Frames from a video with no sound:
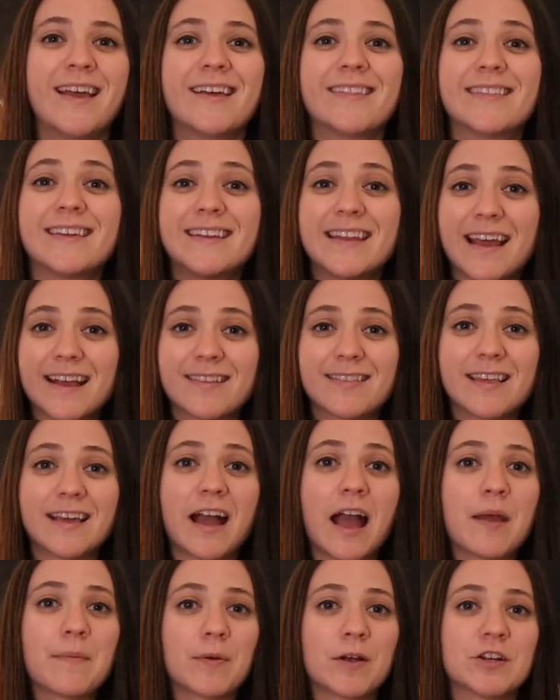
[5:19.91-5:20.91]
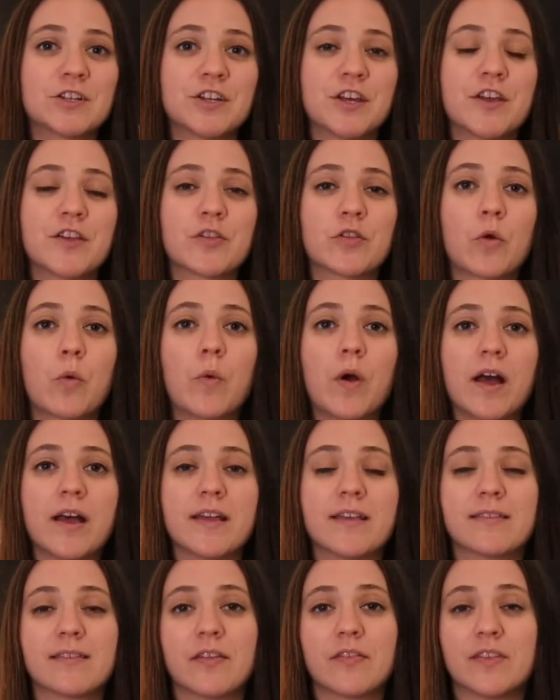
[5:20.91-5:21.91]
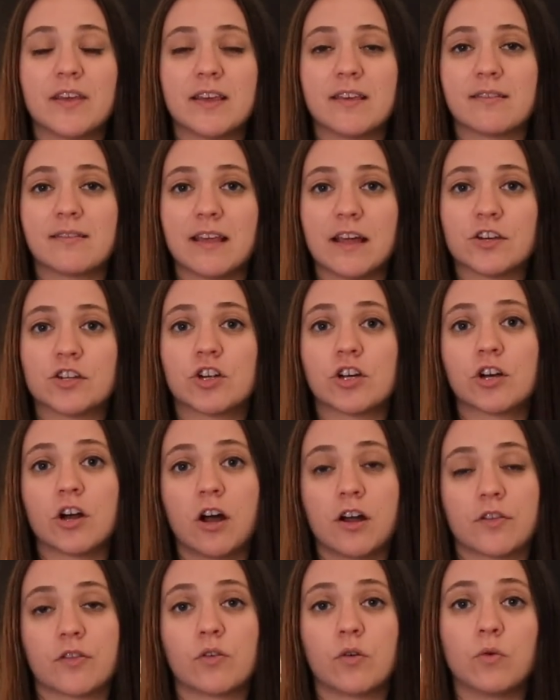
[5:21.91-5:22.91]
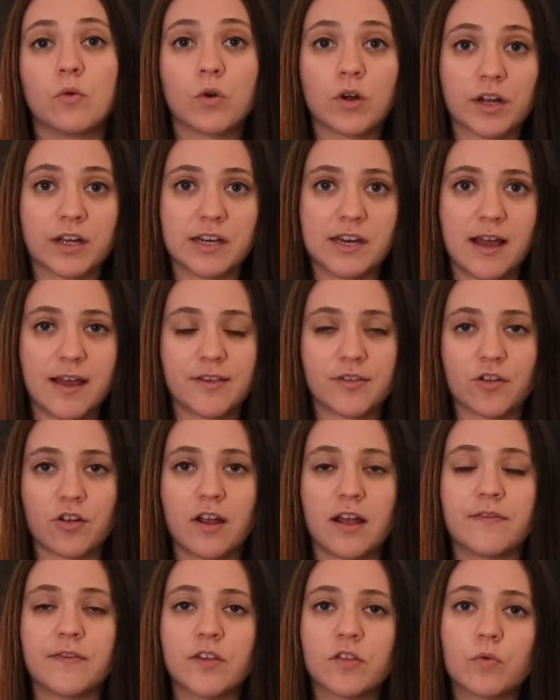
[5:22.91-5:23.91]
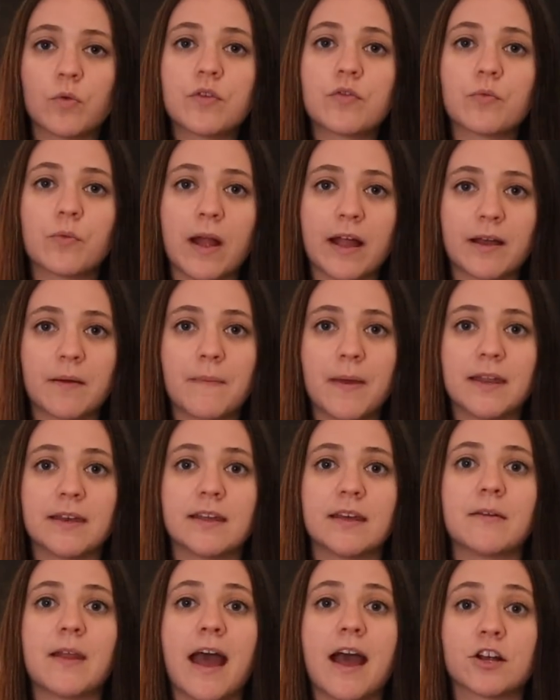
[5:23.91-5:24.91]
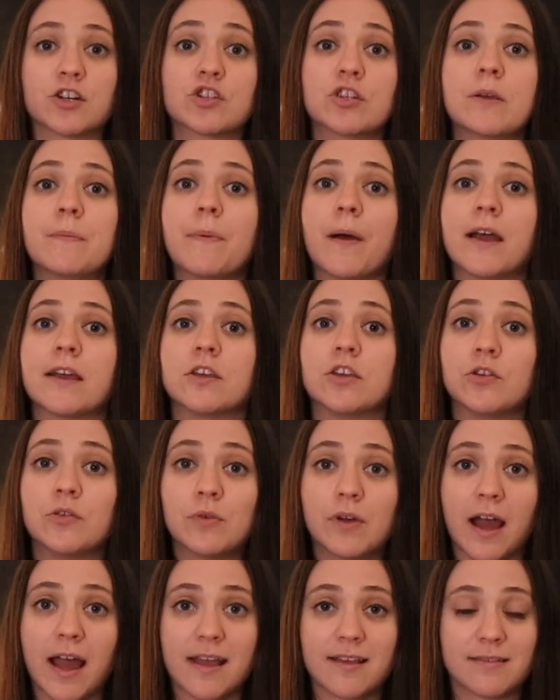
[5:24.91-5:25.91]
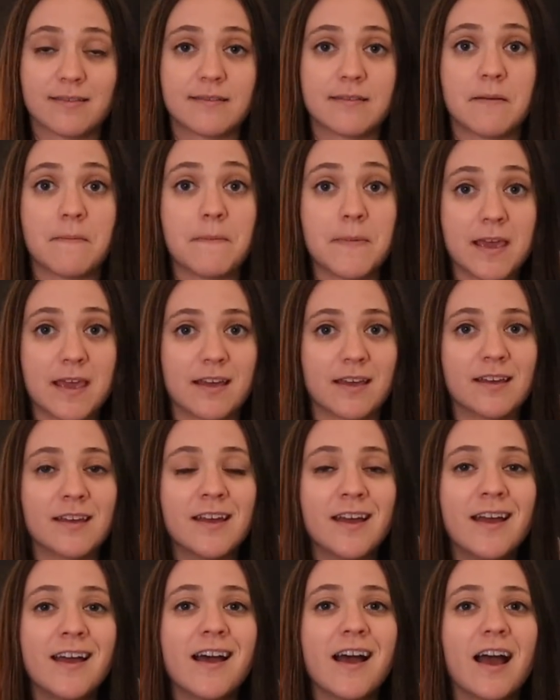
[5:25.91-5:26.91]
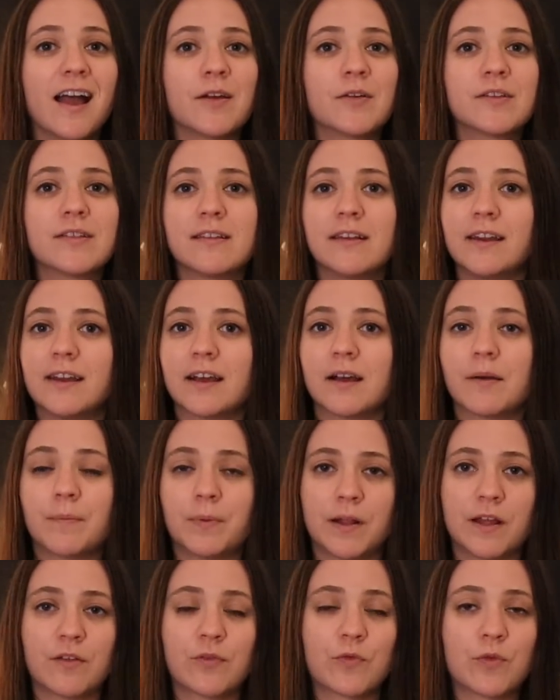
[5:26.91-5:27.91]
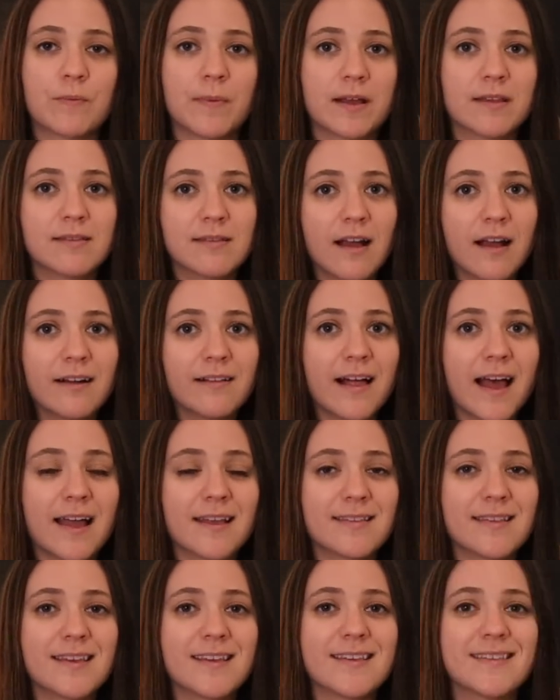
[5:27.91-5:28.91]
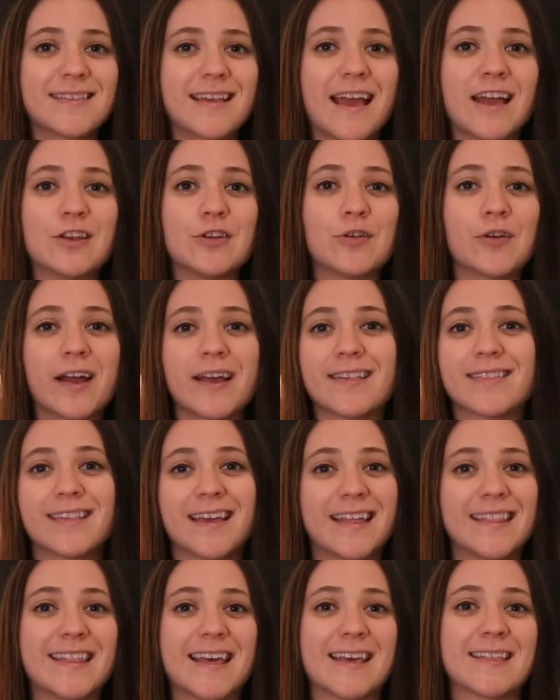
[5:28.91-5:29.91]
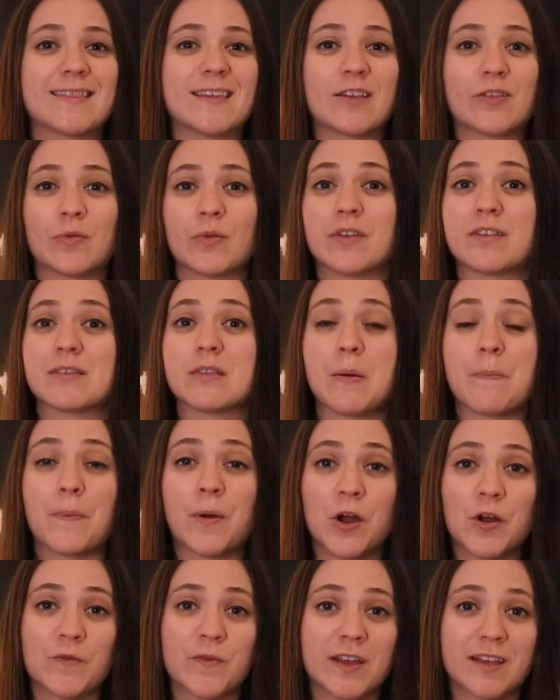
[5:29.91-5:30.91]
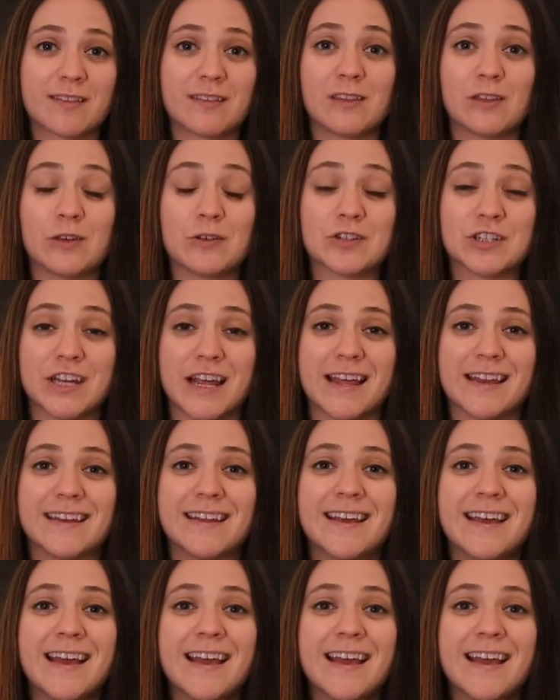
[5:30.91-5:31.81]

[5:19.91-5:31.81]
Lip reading: The next thing I purchased was the center console organizer, and this was recommended actually by you guys to me. I was needing a place for my sunglasses, and you guys said that this was the perfect solution.